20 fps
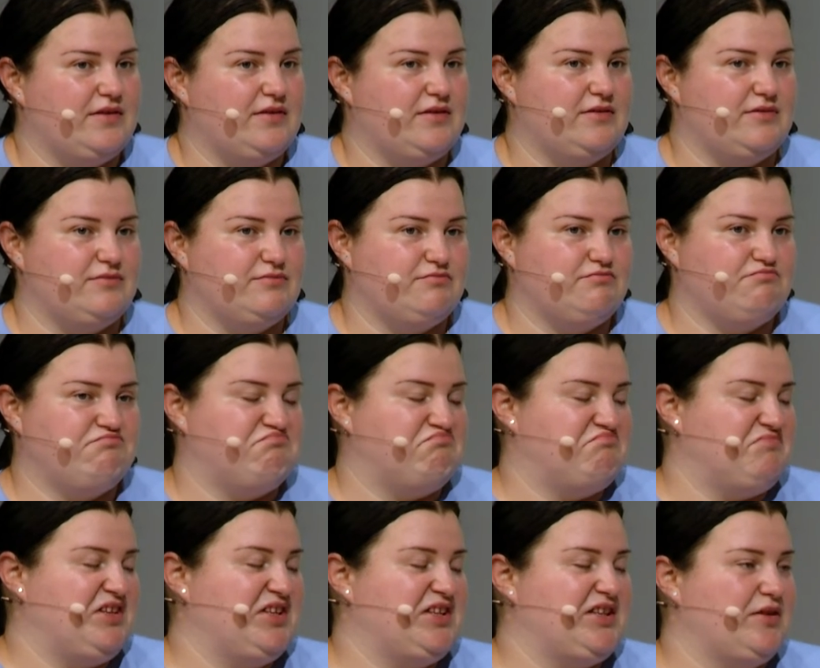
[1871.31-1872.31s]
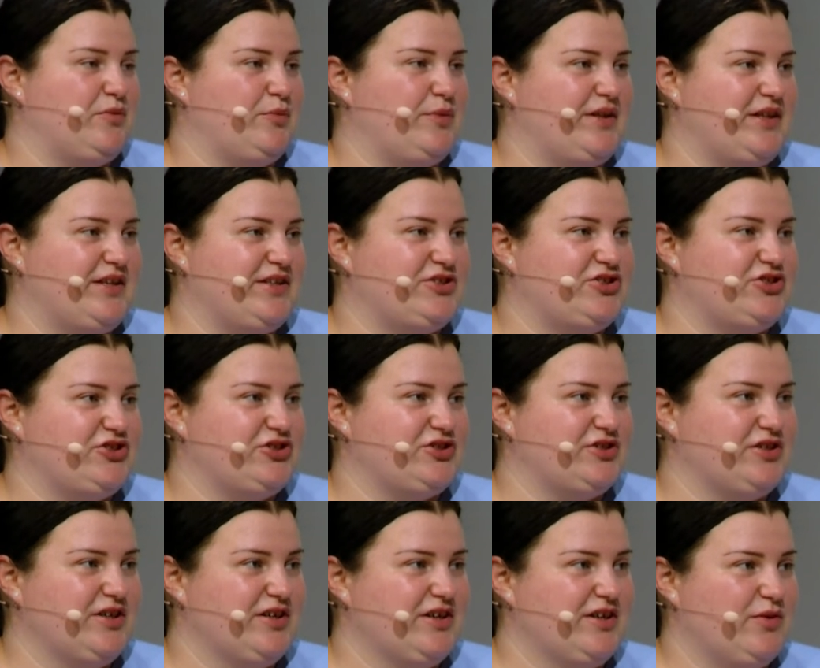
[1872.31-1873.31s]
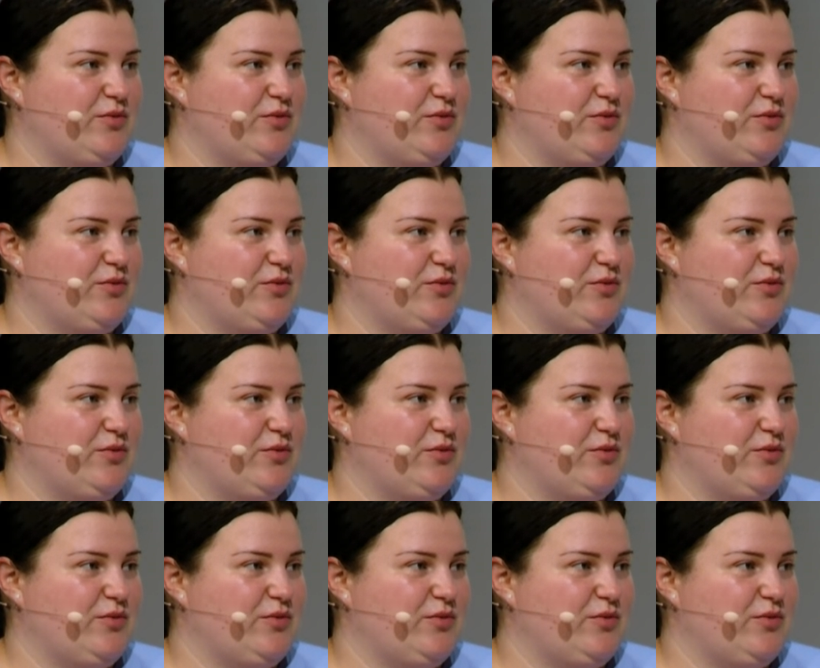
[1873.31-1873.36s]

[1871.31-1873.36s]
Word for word: a little village,